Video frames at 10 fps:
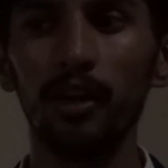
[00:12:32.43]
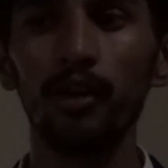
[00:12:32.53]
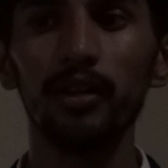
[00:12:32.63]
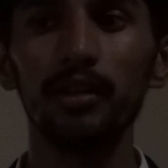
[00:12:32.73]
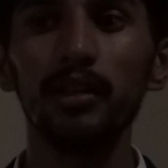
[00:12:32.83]

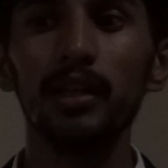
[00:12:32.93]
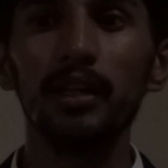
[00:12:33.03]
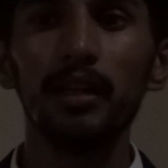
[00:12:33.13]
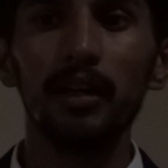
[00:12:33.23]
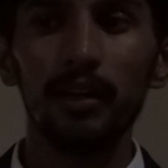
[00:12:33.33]
Or
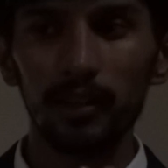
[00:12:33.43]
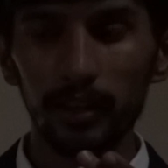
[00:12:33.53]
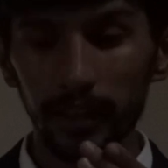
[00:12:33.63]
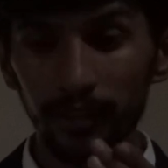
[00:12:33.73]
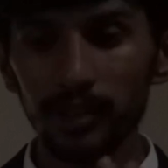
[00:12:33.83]

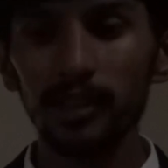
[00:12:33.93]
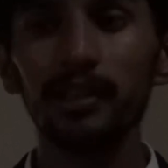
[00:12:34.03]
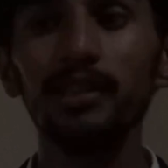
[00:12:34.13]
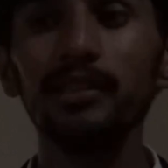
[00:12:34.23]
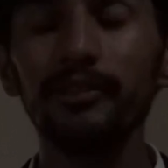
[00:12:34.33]
if
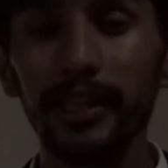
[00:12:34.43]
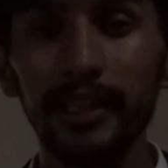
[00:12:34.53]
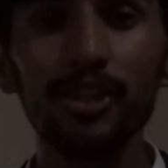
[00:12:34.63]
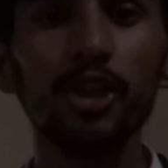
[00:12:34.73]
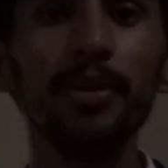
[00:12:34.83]
certain
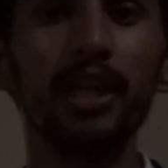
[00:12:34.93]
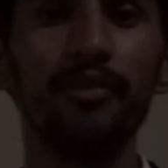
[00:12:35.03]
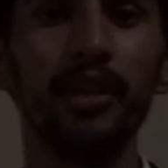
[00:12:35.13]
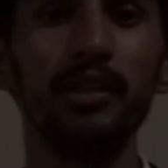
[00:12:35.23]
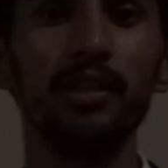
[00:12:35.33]
training should be
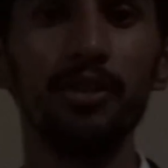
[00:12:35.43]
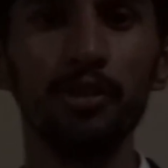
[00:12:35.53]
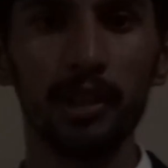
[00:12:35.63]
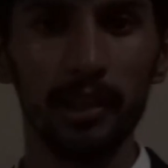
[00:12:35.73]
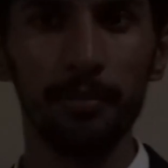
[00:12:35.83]
given to
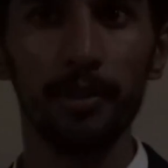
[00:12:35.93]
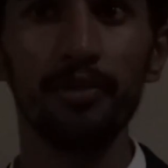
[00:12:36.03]
the labor,